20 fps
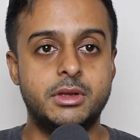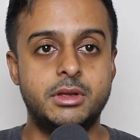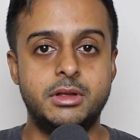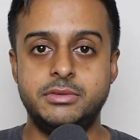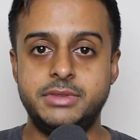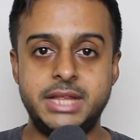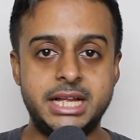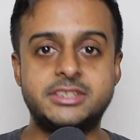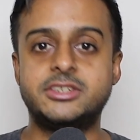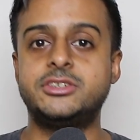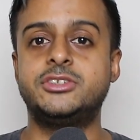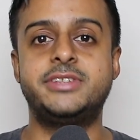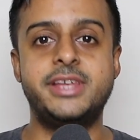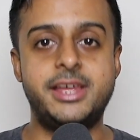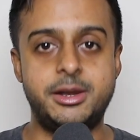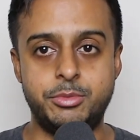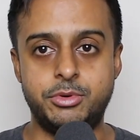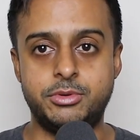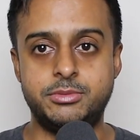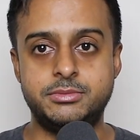That's
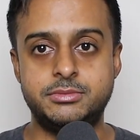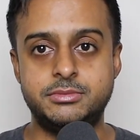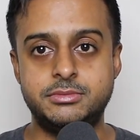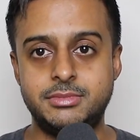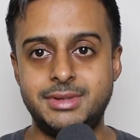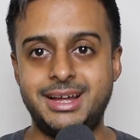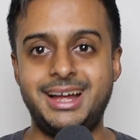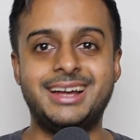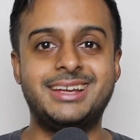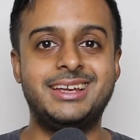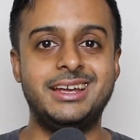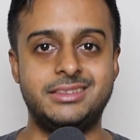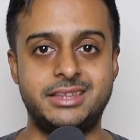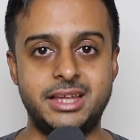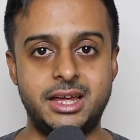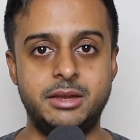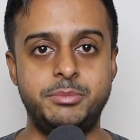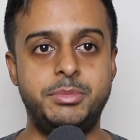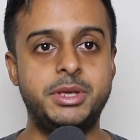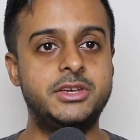understandable. I get that
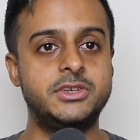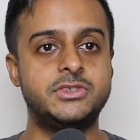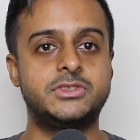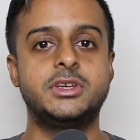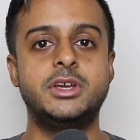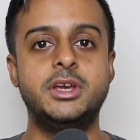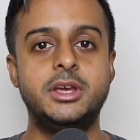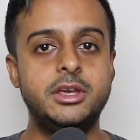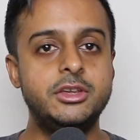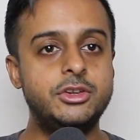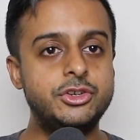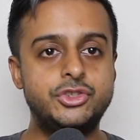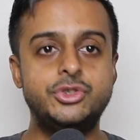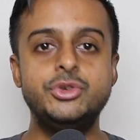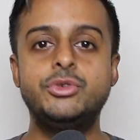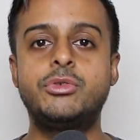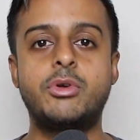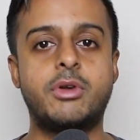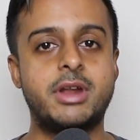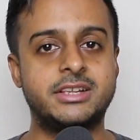because you're two
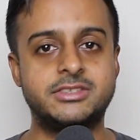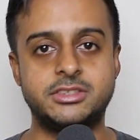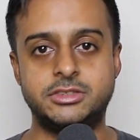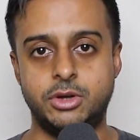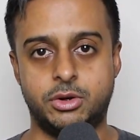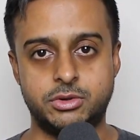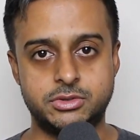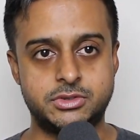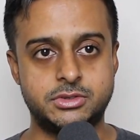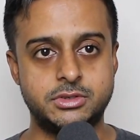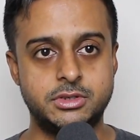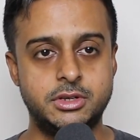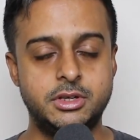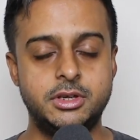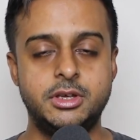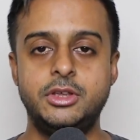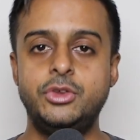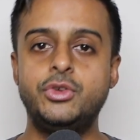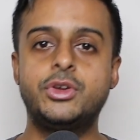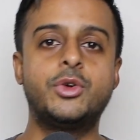grown-ass adults.
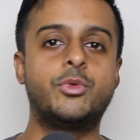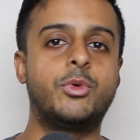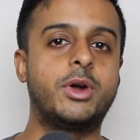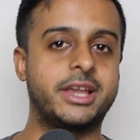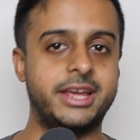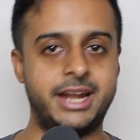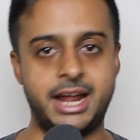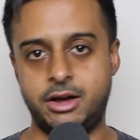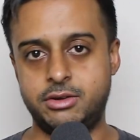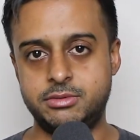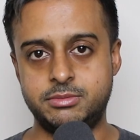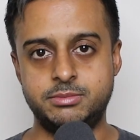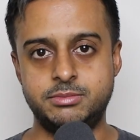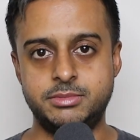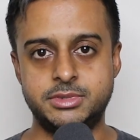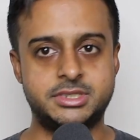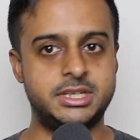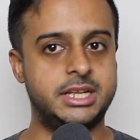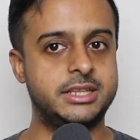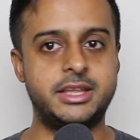You can work it out.
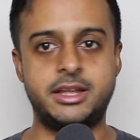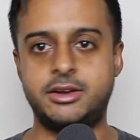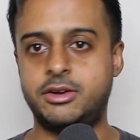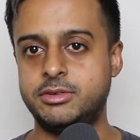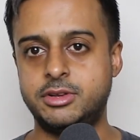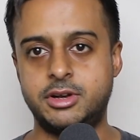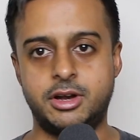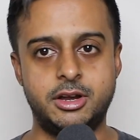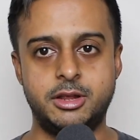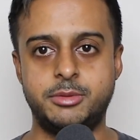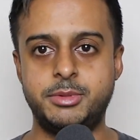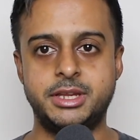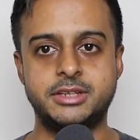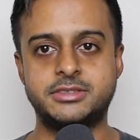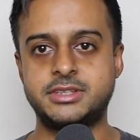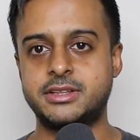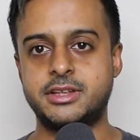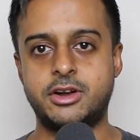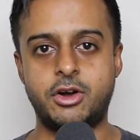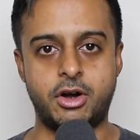It's not that, you know what I mean? It's
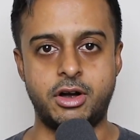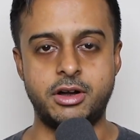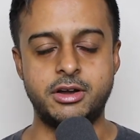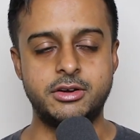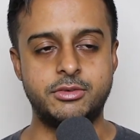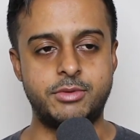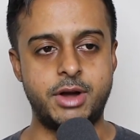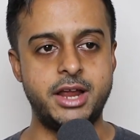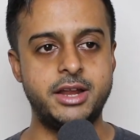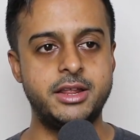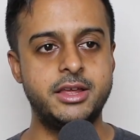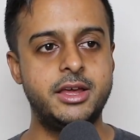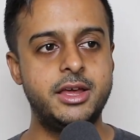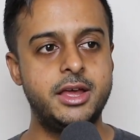not that hard, right?